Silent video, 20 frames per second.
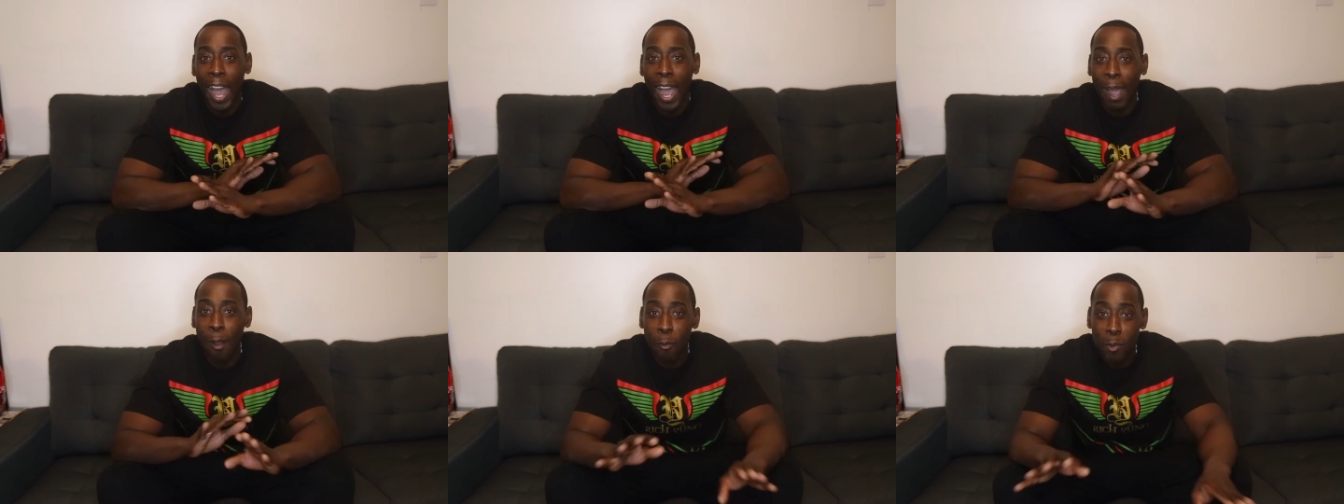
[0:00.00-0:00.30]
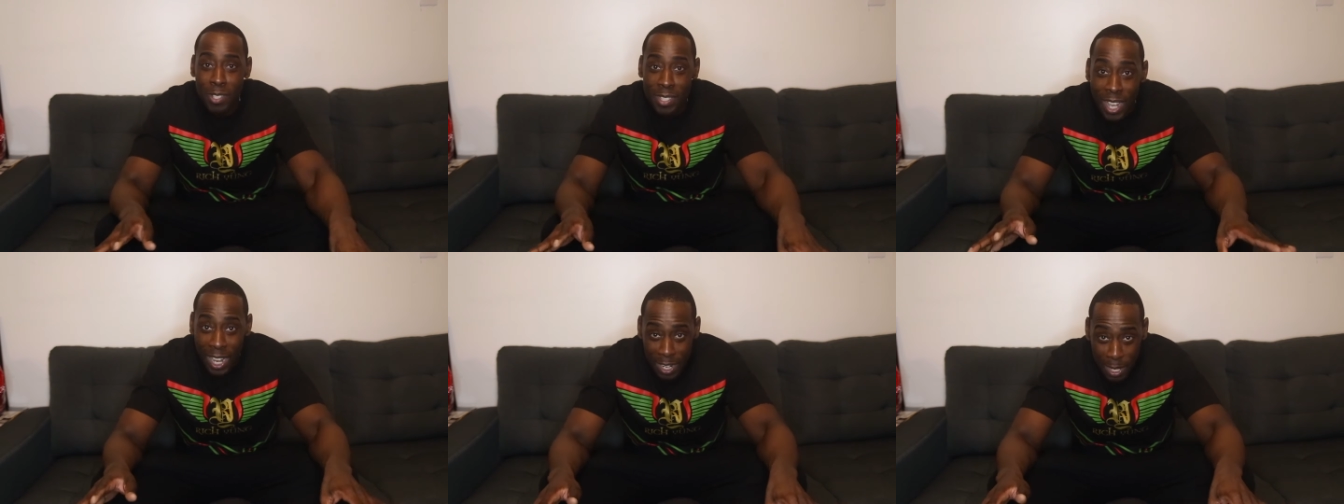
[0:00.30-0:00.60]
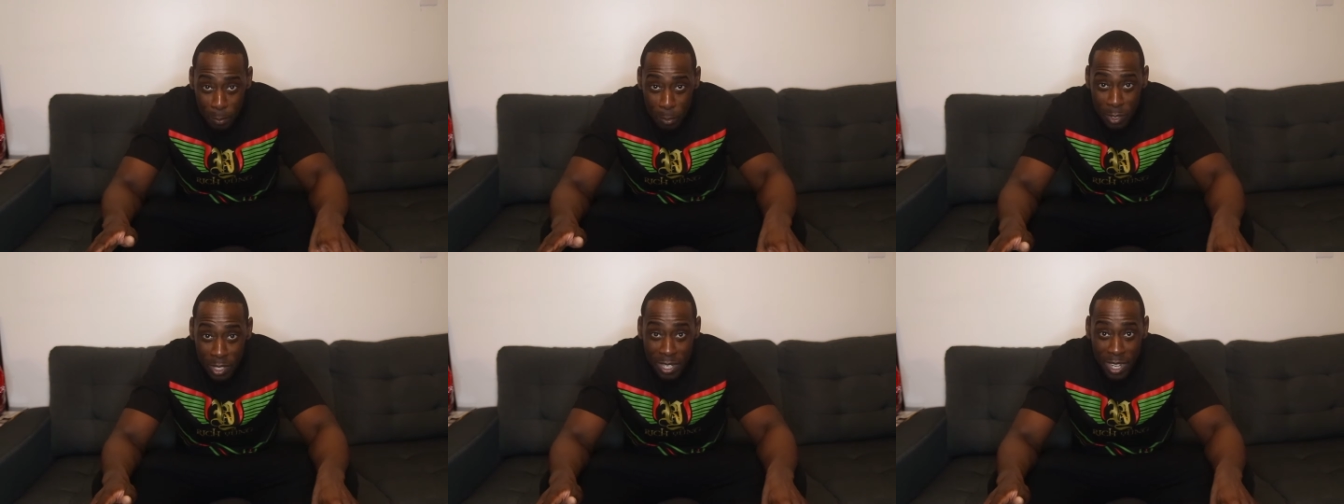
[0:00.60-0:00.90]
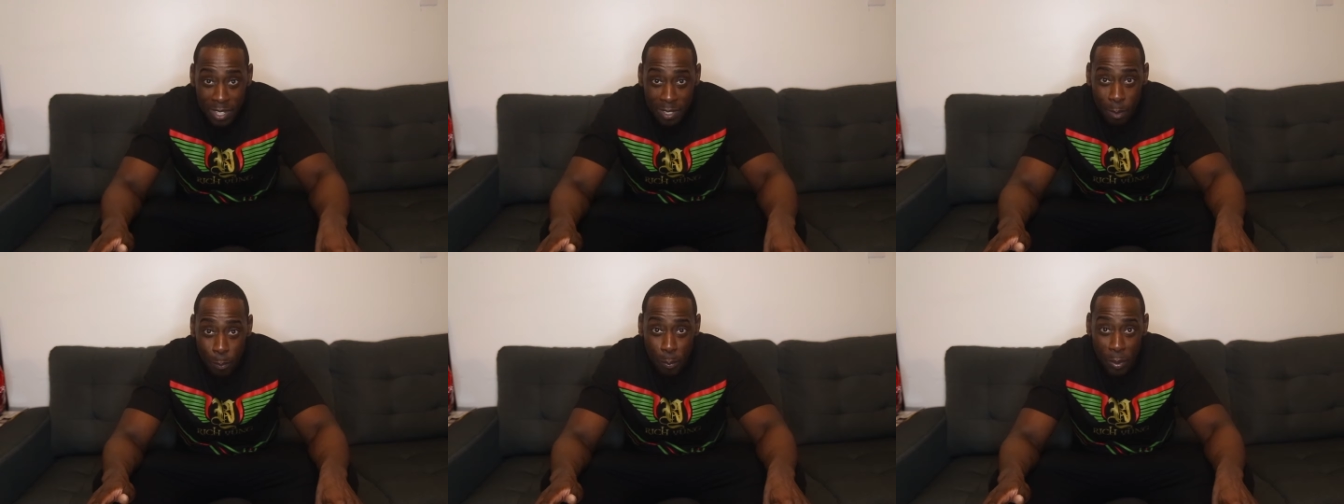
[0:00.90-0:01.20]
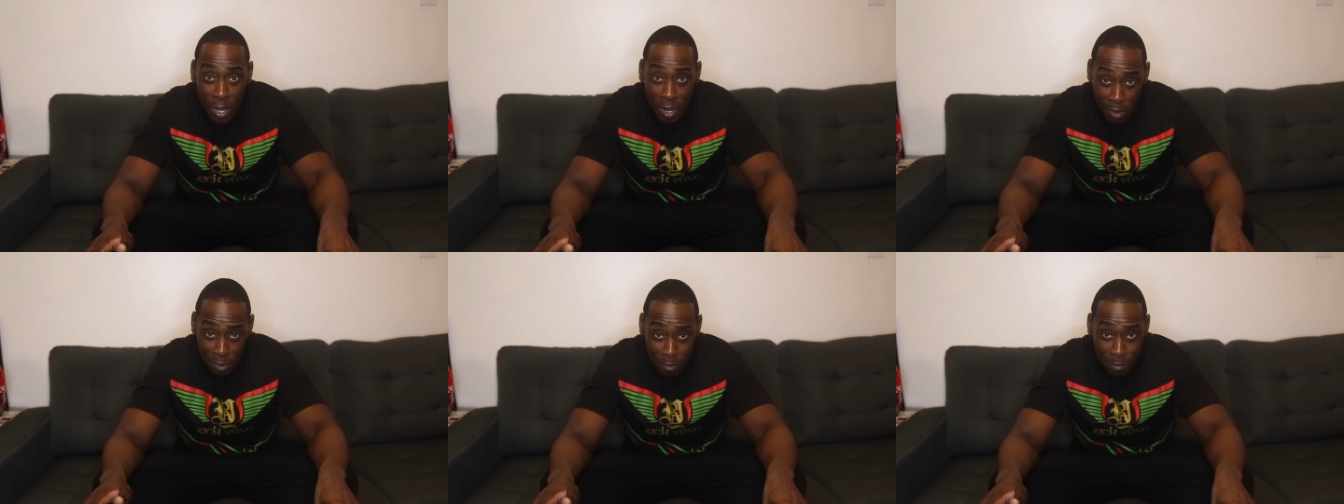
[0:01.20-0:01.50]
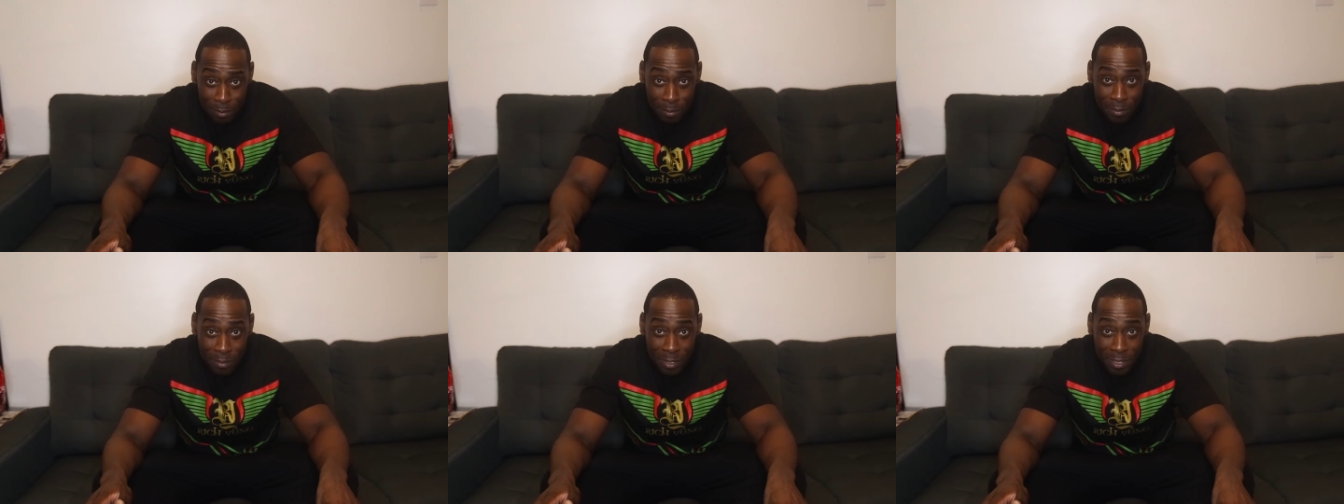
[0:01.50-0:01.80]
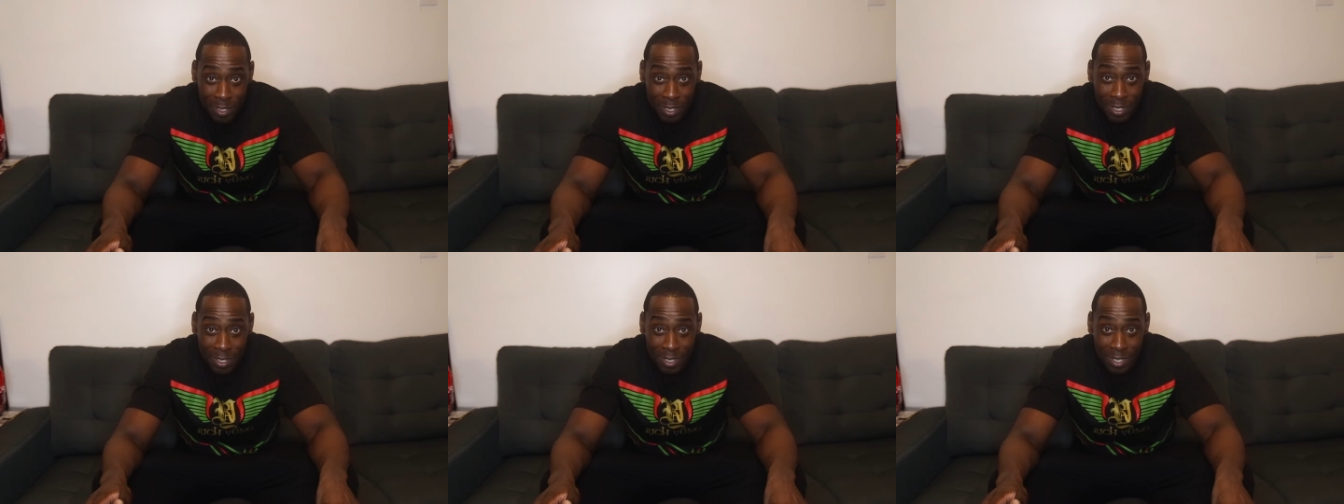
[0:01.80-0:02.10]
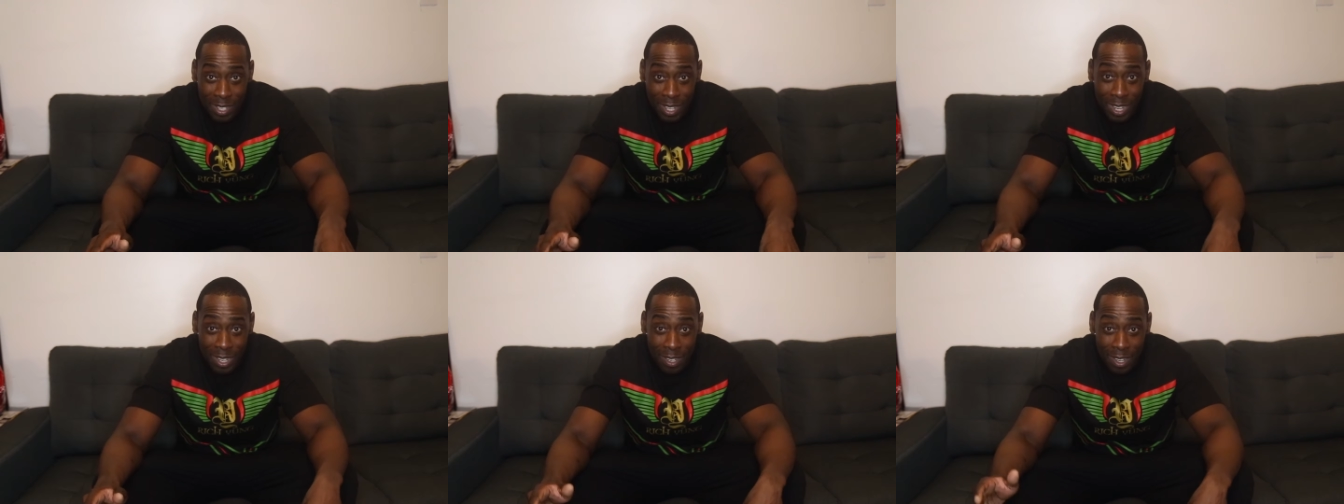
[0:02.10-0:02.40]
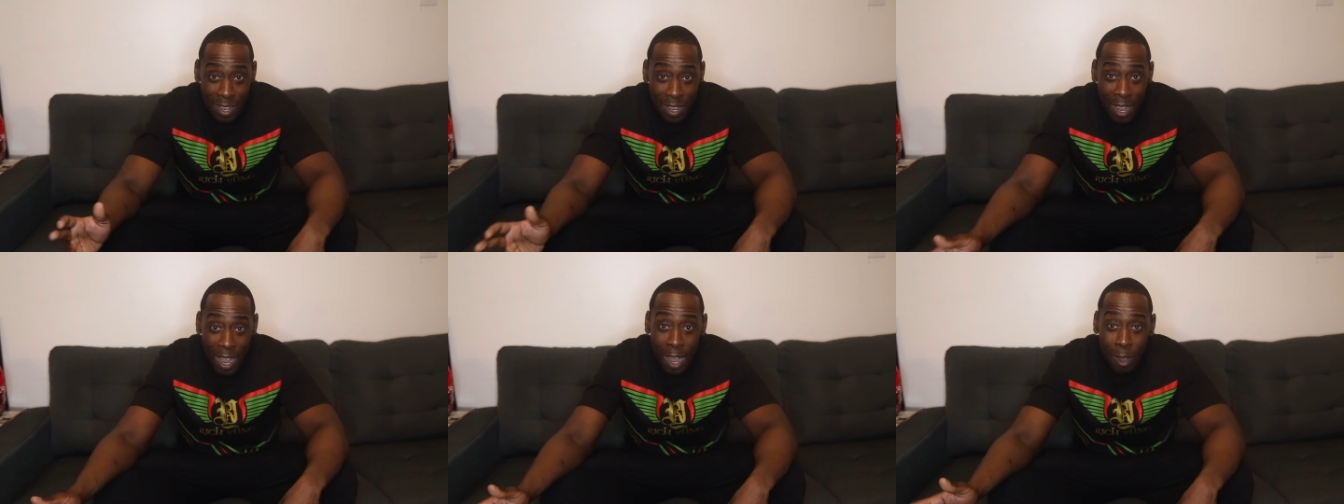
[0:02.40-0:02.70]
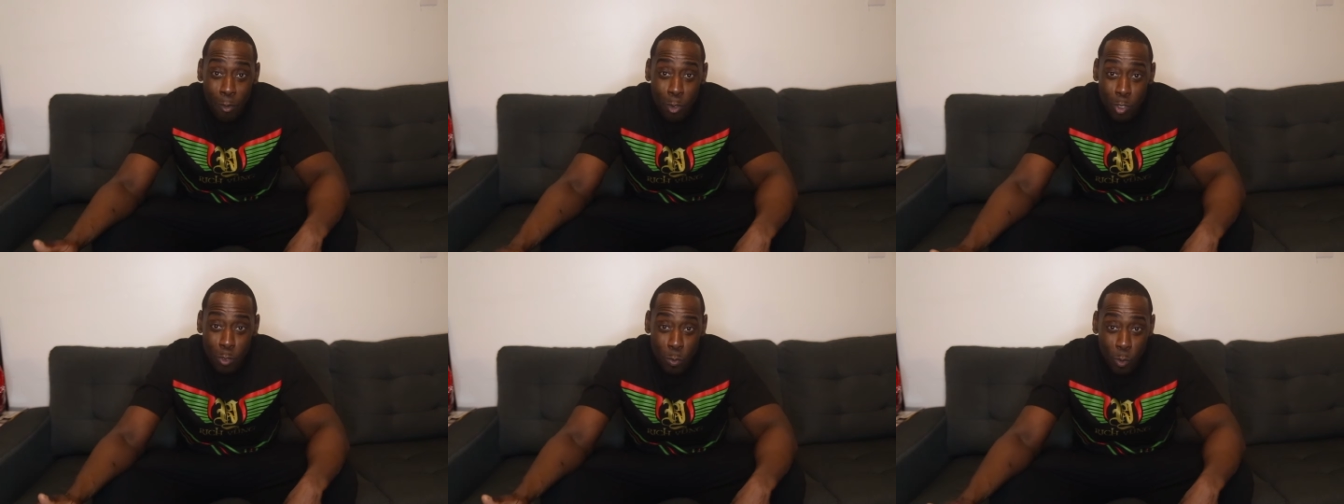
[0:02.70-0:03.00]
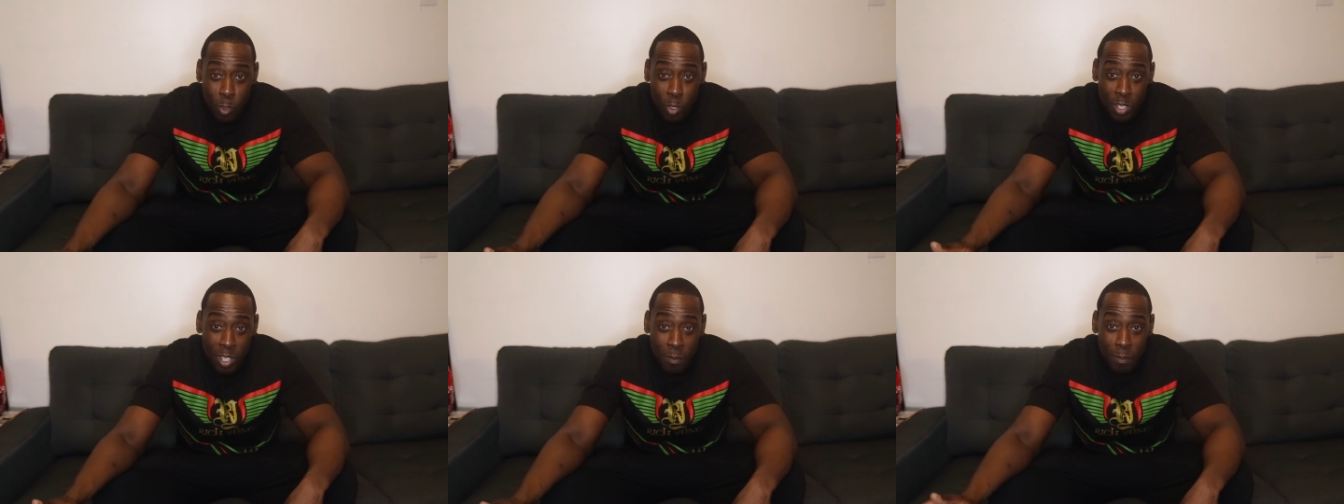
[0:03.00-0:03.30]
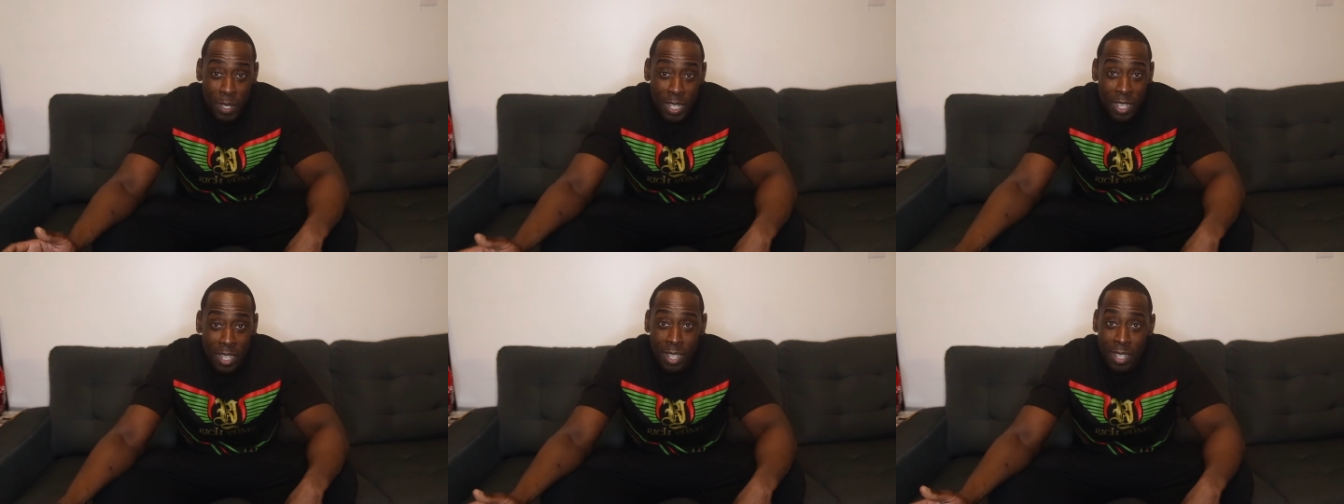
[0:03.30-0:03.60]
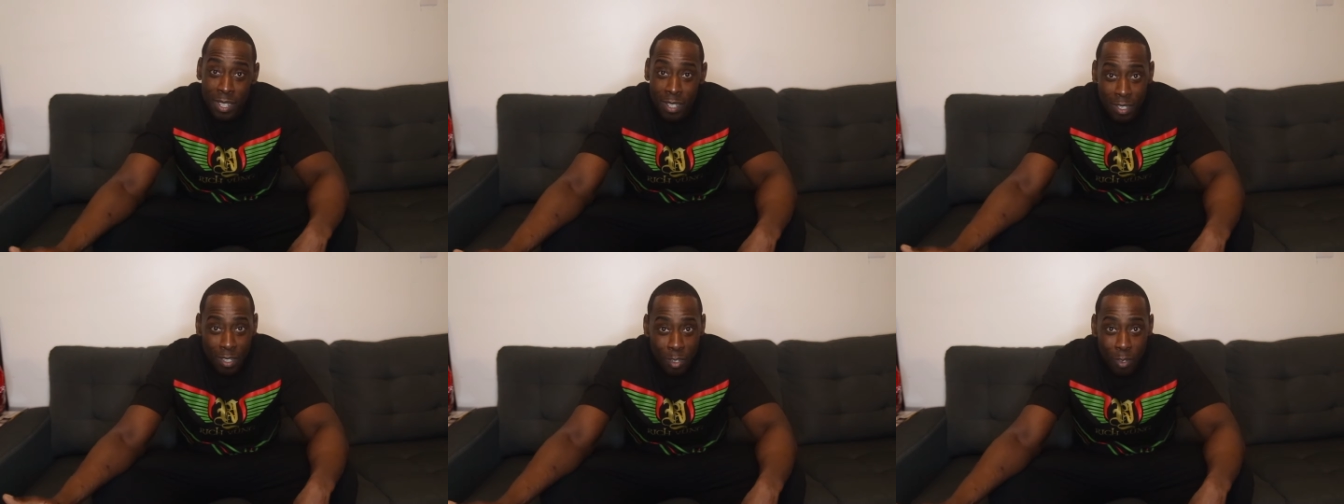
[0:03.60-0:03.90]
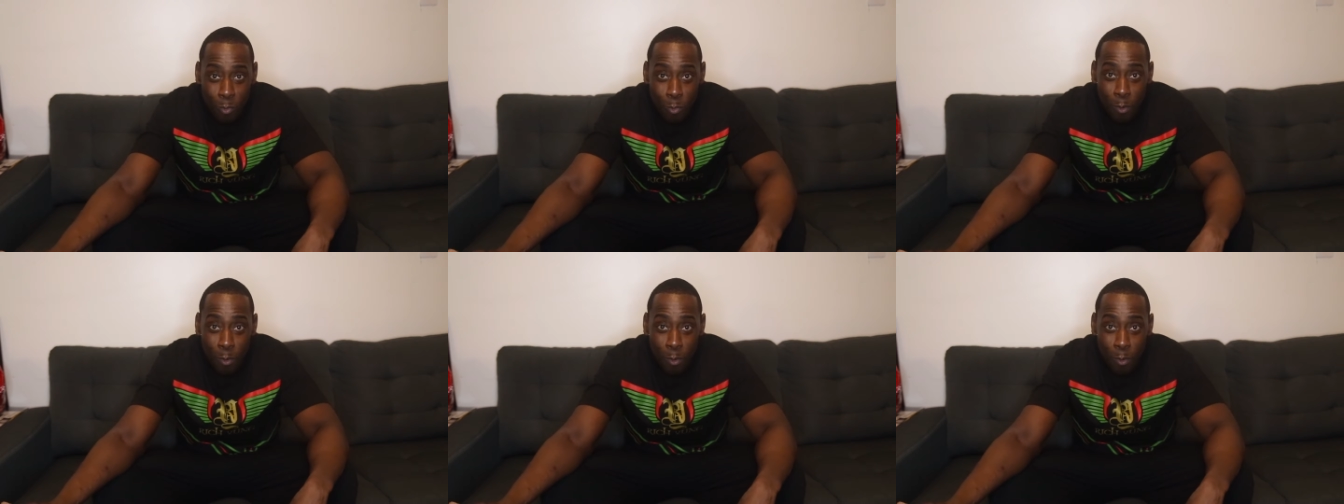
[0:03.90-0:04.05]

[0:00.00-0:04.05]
I was not able to get the pair that I was supposed to be